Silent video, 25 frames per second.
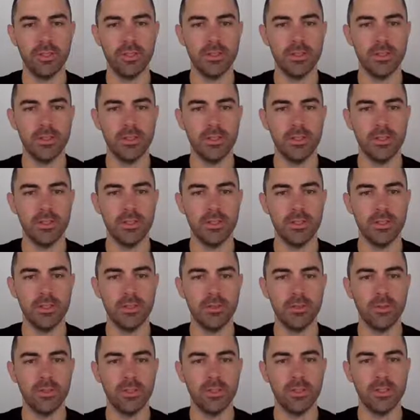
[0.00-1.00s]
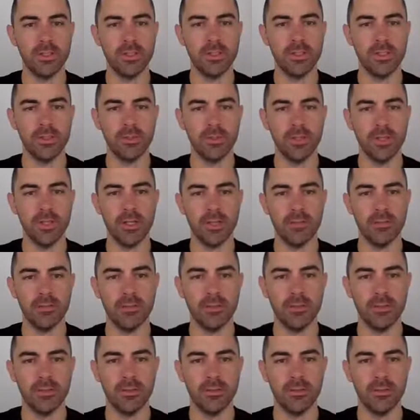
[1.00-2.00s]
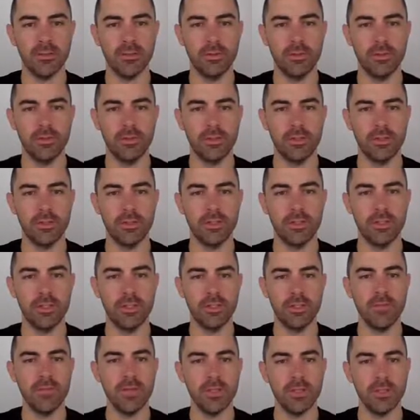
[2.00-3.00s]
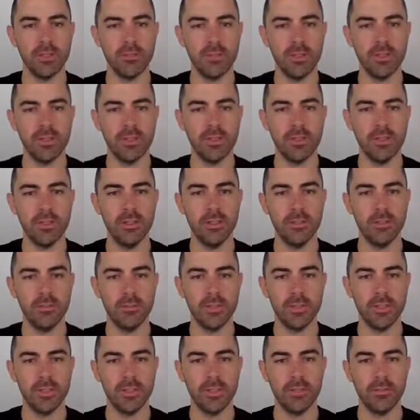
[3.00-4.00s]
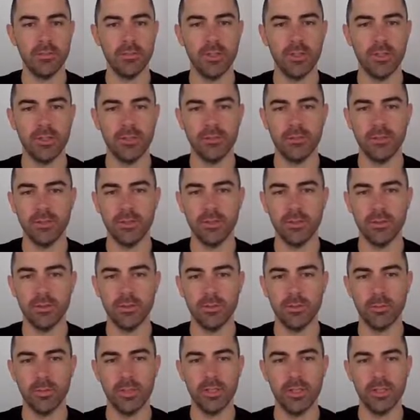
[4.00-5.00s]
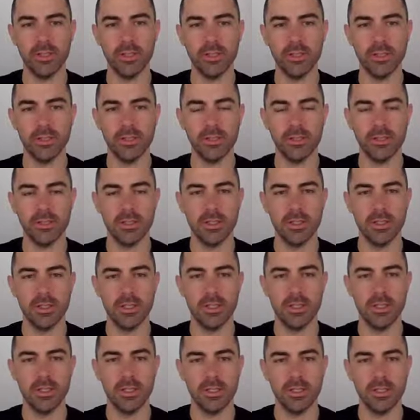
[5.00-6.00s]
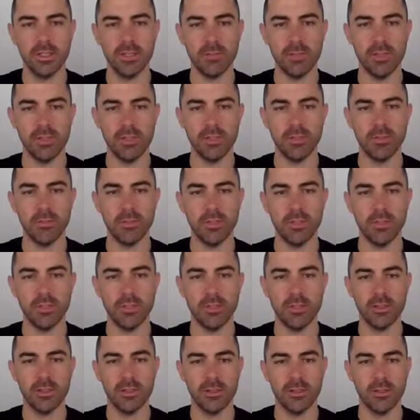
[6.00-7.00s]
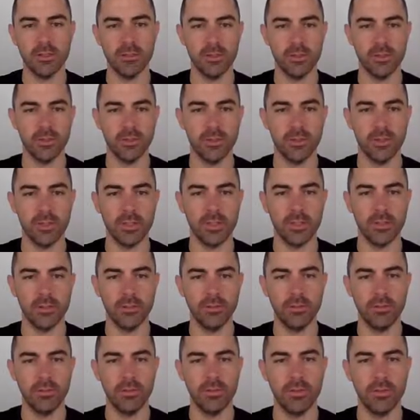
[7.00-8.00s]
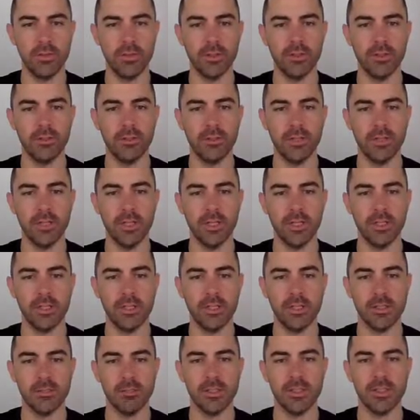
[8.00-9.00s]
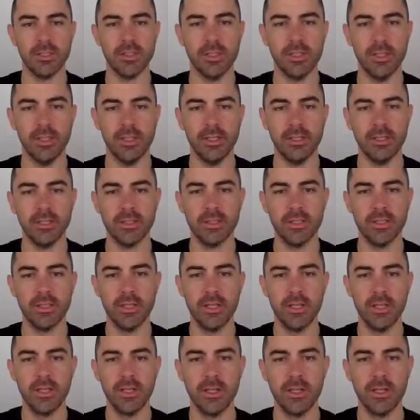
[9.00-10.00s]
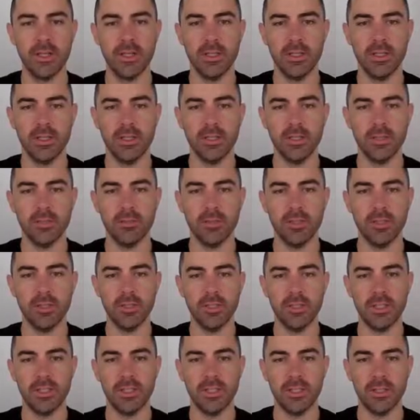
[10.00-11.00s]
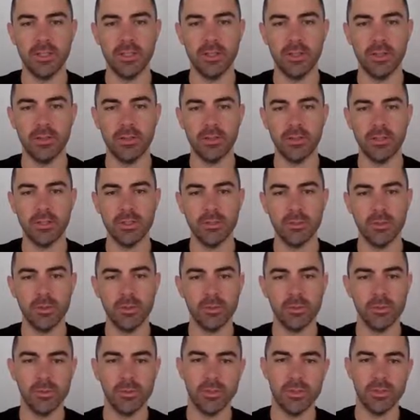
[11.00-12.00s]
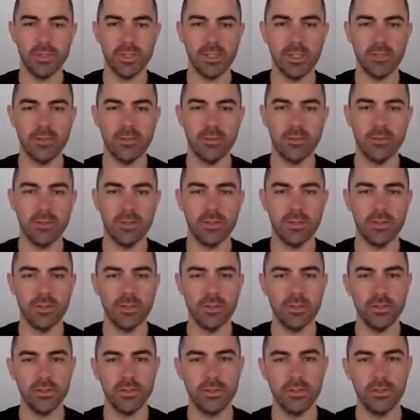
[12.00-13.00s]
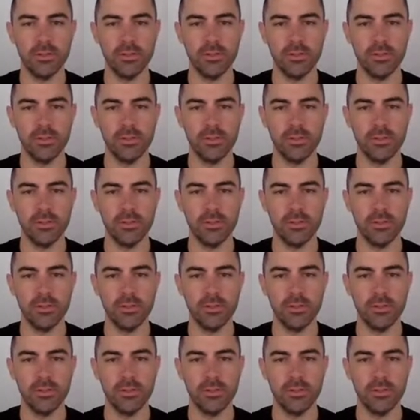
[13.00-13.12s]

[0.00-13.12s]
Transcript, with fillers: it in the quantities that we have for the DVS pixel, basically we have the log brightness, estimated one uh, because it cannot fully recover at a pixel x is basically the offset which was that orange dot